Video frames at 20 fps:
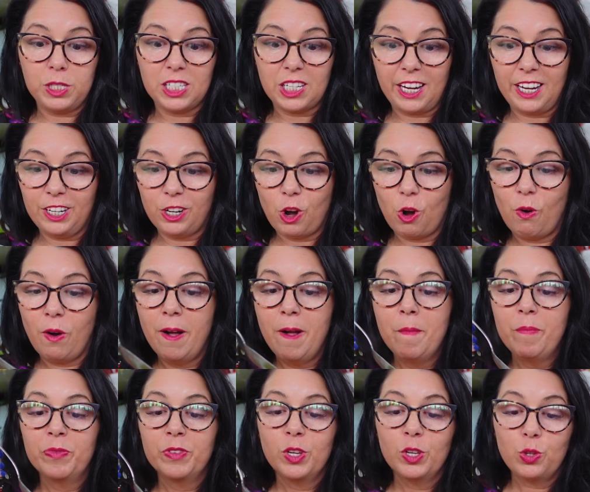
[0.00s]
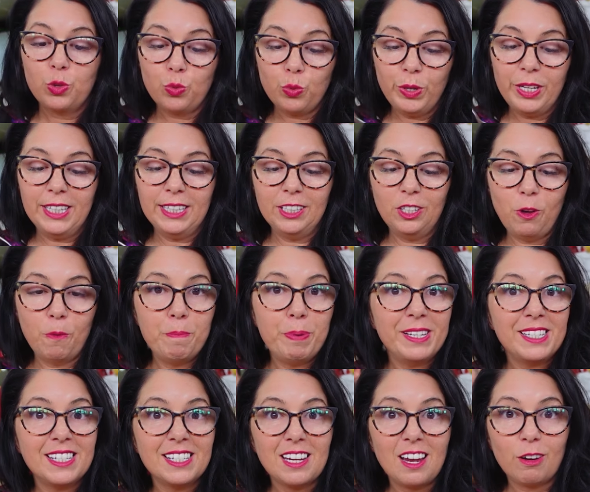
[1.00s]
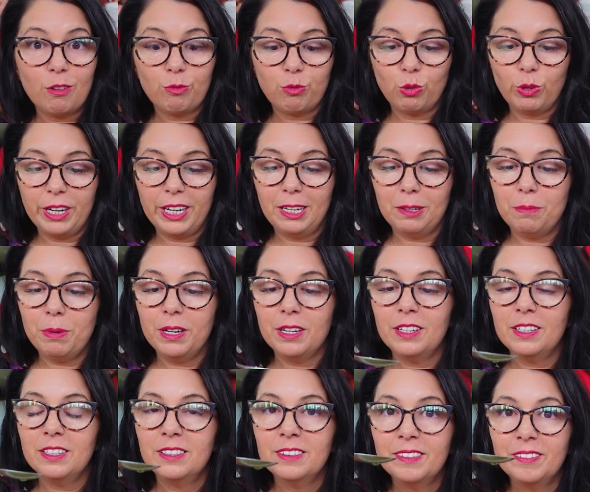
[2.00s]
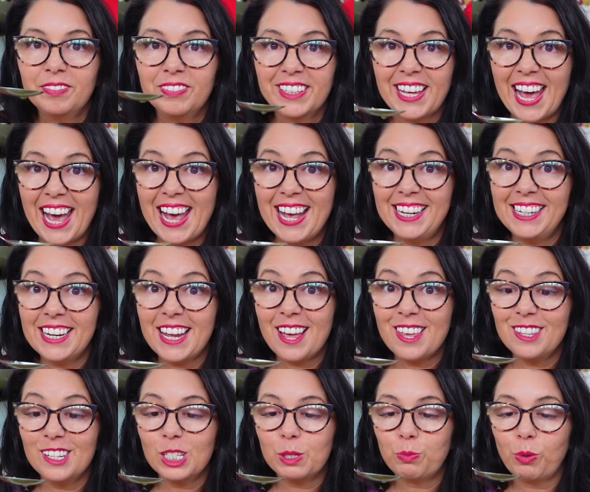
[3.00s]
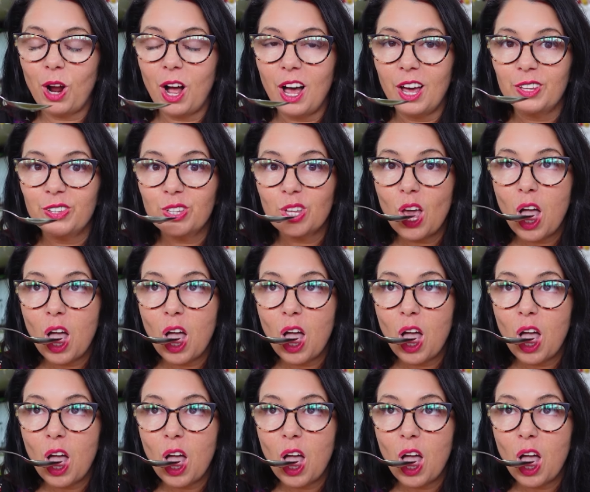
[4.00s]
potato, 3 little bits of rib, and this broth.